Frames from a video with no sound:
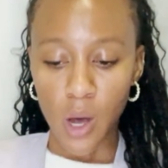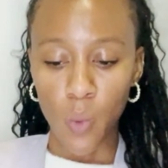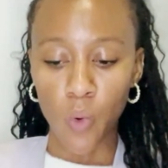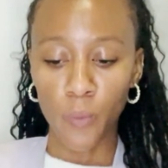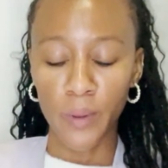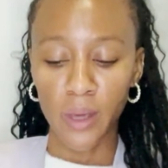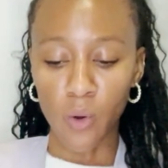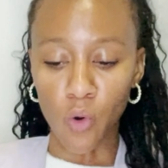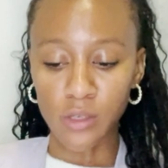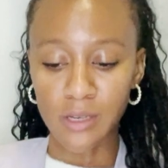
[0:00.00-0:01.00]
will be
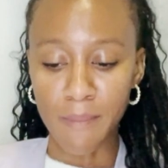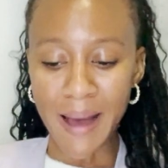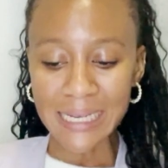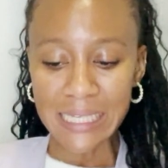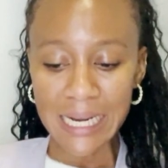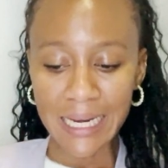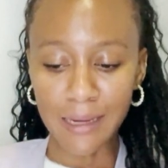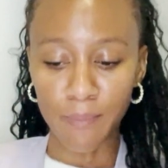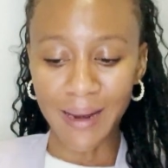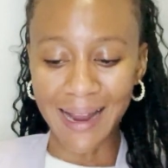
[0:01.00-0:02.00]
automatically
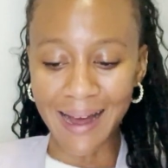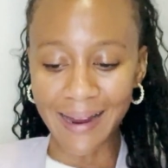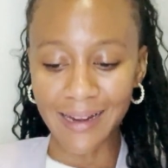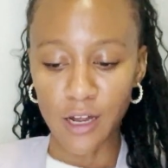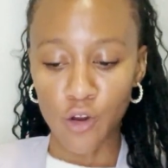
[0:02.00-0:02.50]
applied